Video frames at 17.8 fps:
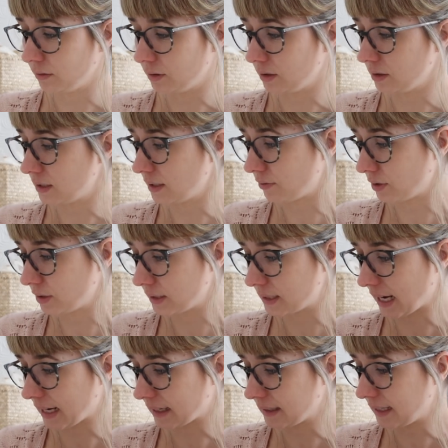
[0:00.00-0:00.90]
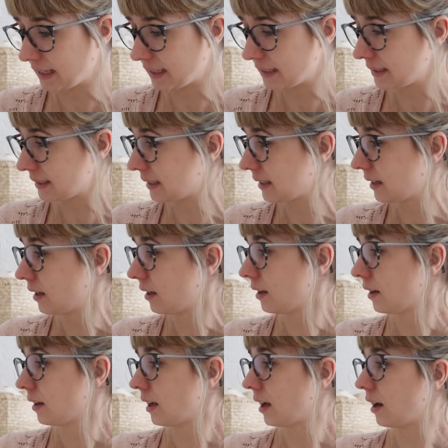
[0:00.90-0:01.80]
the different techniques.
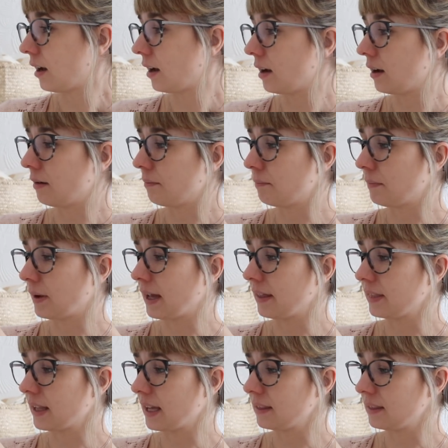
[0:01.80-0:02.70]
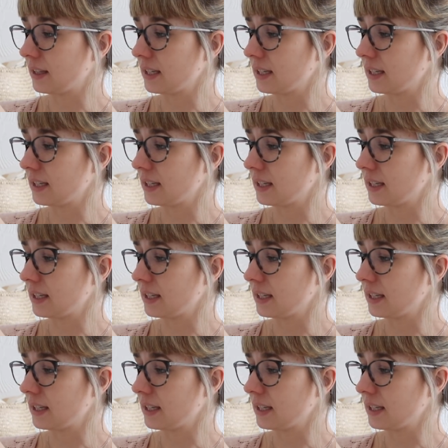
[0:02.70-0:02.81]
And then